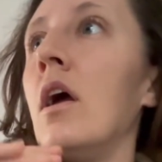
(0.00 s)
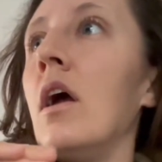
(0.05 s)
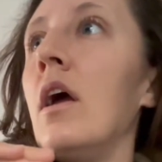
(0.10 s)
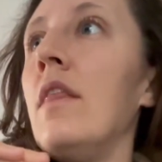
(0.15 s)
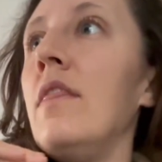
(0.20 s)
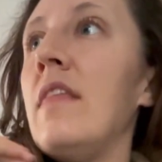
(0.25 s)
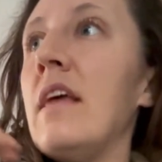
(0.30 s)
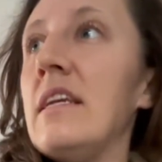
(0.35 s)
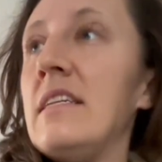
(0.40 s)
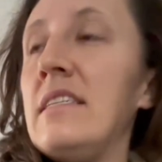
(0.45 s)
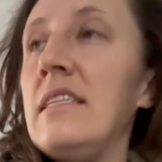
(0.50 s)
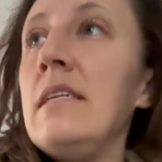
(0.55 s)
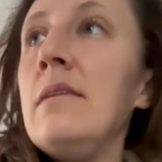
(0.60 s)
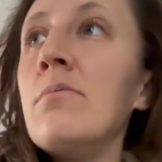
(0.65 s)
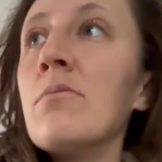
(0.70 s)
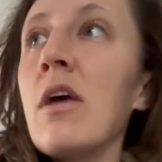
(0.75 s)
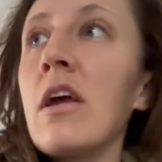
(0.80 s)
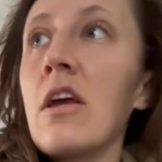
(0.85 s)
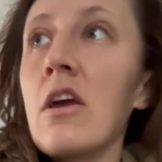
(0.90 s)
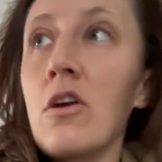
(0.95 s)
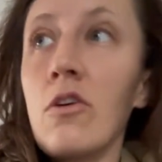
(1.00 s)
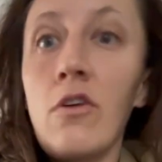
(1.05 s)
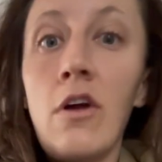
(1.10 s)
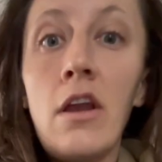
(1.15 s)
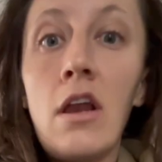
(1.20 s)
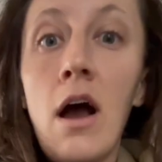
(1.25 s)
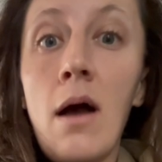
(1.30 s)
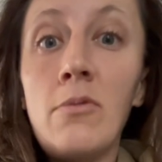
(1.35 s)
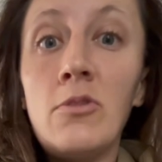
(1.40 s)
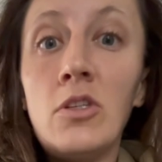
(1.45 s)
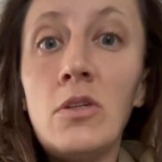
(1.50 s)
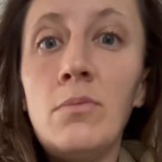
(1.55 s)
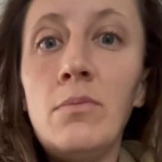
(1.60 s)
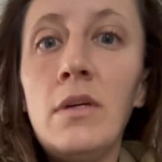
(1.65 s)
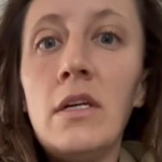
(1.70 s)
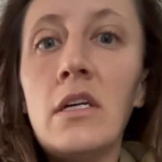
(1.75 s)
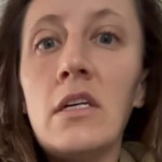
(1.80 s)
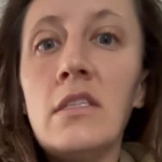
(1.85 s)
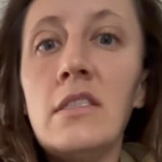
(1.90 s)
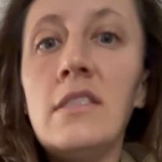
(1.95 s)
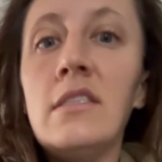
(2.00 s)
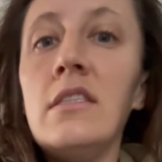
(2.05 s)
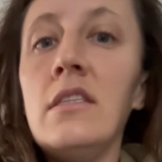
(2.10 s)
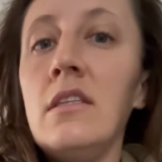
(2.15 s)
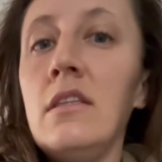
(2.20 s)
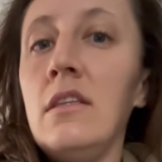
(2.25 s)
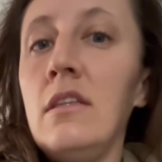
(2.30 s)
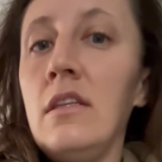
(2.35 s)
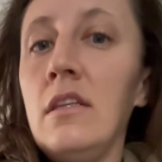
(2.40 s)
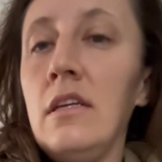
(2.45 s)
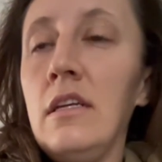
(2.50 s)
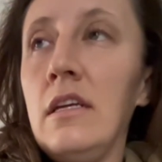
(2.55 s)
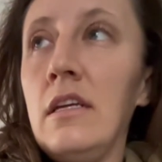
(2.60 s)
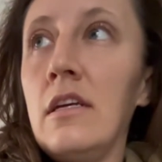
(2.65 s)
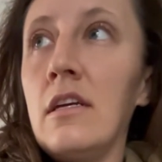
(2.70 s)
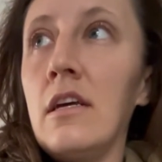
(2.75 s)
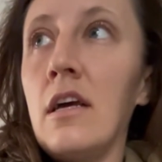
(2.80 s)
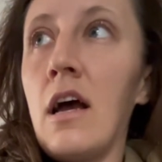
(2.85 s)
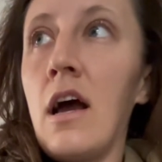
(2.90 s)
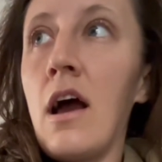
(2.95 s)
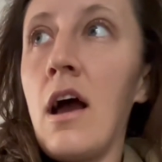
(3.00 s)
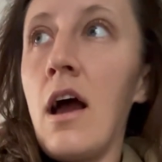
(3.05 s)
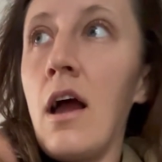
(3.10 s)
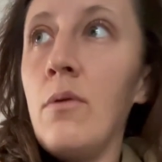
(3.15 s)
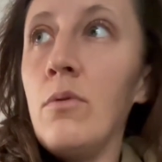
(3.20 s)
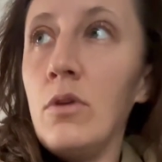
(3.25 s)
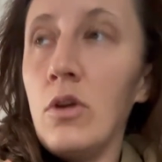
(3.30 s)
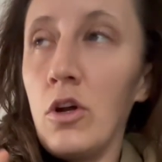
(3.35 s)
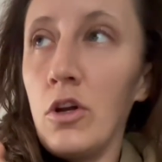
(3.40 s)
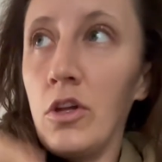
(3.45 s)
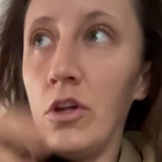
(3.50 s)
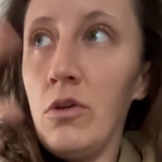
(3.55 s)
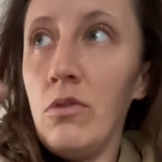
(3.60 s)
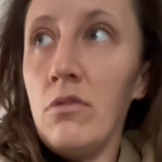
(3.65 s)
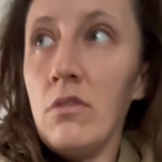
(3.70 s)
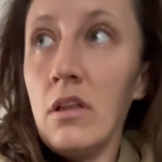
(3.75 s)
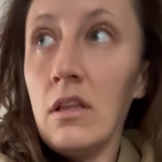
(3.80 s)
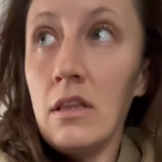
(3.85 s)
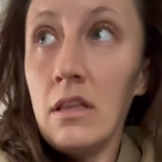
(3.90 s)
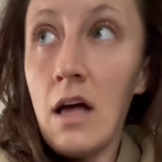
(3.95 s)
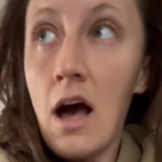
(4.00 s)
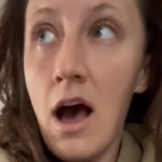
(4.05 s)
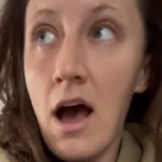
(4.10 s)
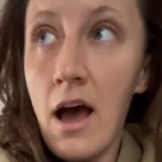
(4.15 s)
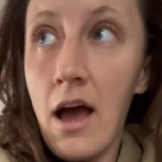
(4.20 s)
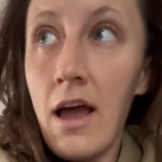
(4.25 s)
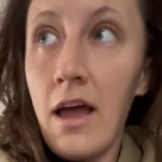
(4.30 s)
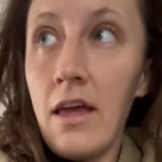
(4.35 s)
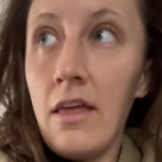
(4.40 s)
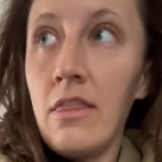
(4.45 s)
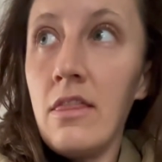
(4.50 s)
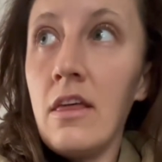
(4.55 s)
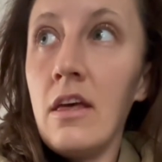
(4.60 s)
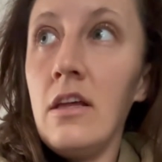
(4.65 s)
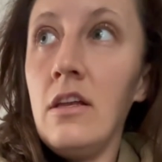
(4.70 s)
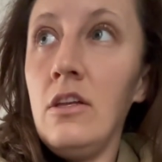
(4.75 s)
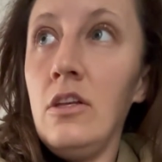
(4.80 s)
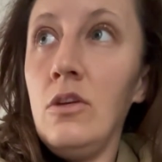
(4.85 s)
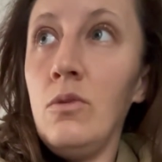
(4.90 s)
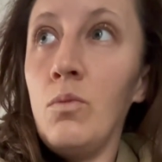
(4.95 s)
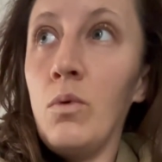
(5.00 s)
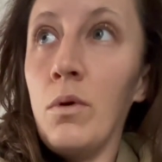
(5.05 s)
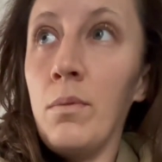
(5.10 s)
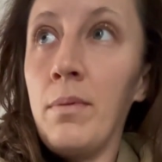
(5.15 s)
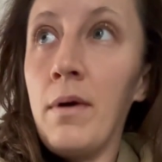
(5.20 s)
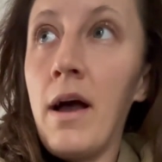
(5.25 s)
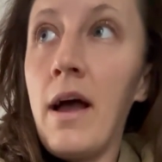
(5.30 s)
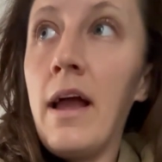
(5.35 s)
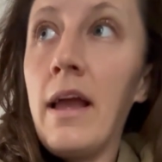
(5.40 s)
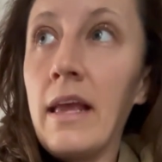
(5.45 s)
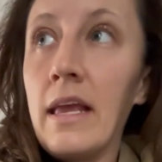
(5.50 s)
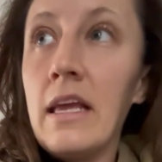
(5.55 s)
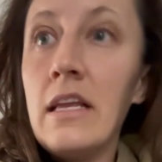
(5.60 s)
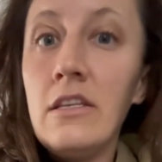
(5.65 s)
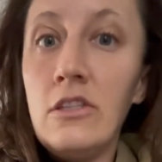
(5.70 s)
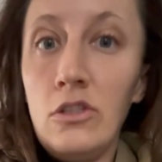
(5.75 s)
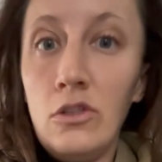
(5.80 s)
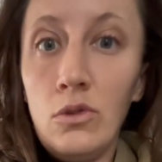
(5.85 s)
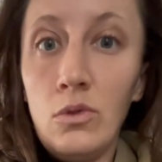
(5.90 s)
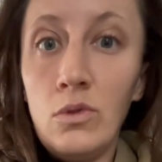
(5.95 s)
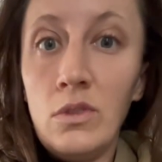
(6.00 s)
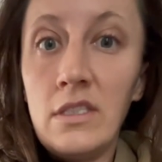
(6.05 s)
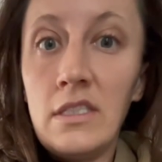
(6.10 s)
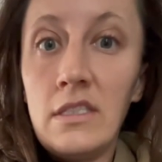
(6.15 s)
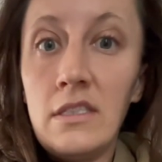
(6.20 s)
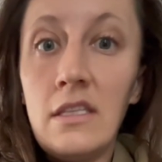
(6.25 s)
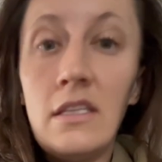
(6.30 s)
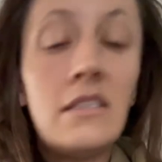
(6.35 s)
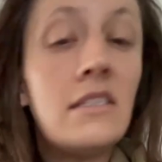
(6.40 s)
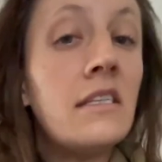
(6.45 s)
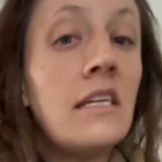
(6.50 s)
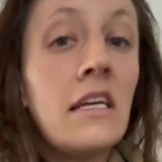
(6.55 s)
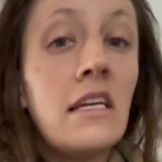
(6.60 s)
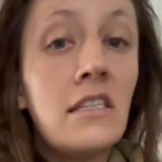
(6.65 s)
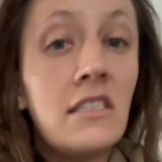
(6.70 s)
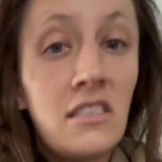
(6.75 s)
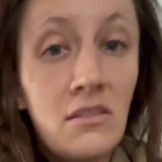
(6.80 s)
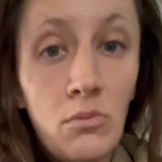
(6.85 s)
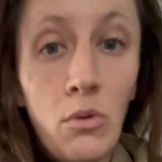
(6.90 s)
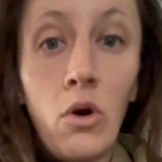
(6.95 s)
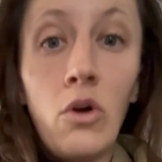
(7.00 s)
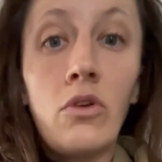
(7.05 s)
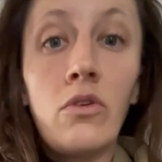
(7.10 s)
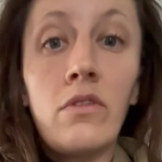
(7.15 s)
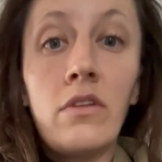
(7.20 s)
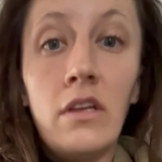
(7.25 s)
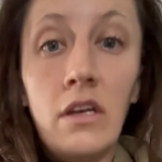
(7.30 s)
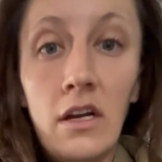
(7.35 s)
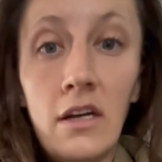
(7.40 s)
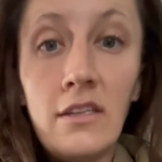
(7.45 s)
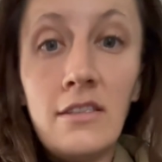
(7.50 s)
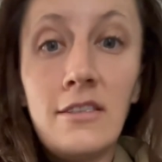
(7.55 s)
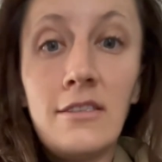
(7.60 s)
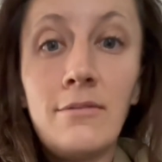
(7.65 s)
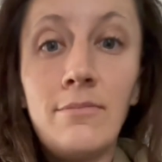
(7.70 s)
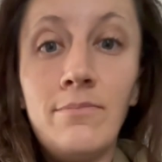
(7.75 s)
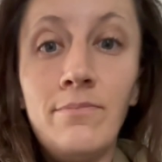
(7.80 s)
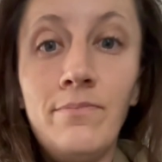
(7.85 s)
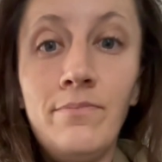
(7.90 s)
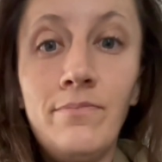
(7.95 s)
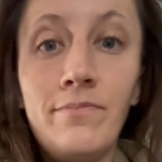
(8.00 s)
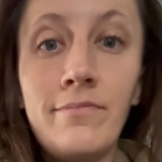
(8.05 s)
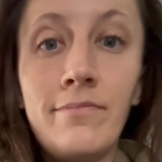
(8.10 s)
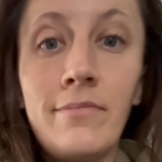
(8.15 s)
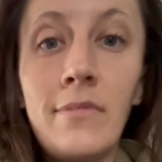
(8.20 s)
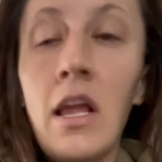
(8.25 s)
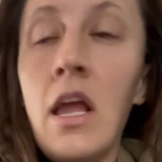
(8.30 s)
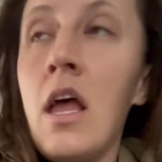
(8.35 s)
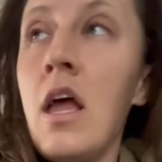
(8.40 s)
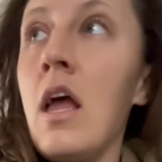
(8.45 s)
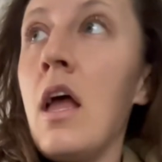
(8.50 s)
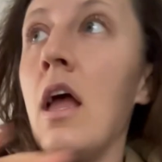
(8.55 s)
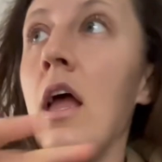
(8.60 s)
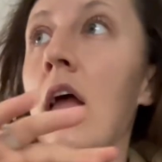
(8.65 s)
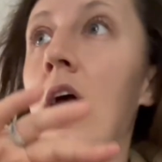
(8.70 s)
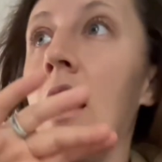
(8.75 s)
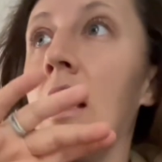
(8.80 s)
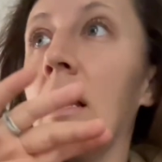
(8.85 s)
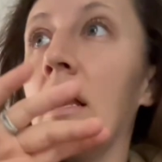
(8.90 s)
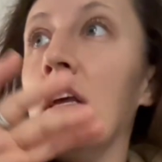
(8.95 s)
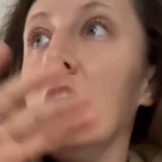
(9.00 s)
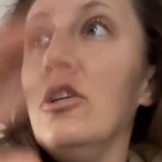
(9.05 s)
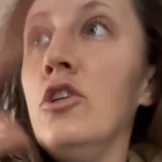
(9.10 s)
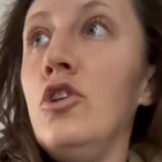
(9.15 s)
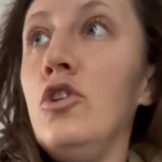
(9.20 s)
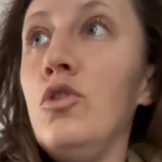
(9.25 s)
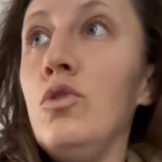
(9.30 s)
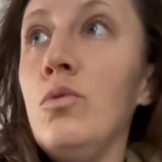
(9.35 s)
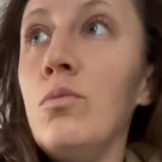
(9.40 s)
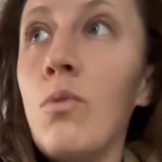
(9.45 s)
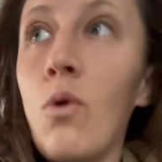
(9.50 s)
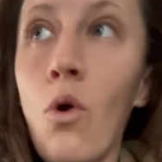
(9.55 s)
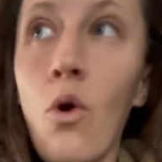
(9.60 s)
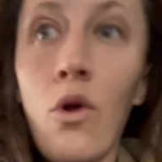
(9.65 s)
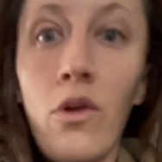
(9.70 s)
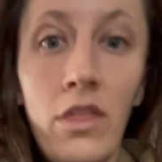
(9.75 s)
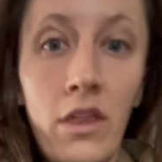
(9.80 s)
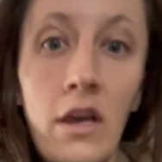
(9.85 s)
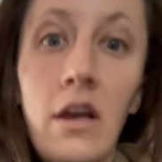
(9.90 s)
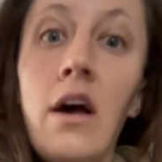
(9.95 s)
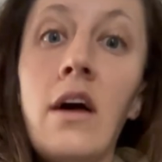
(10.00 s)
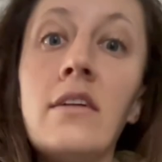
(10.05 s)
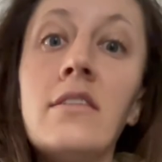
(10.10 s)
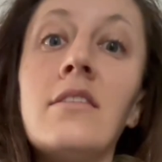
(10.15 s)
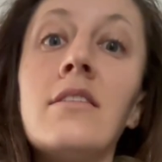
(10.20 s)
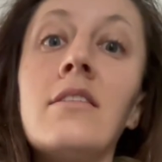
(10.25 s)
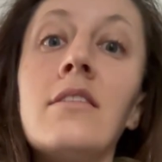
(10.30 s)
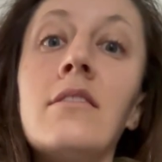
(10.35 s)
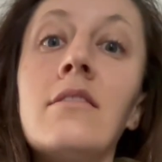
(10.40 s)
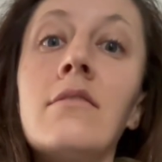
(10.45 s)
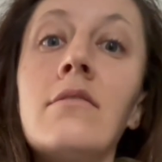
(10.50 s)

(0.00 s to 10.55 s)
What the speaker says: They seem like a great option because I would argue the lie that we're buying into is that this thing is smarter than us and can do more than us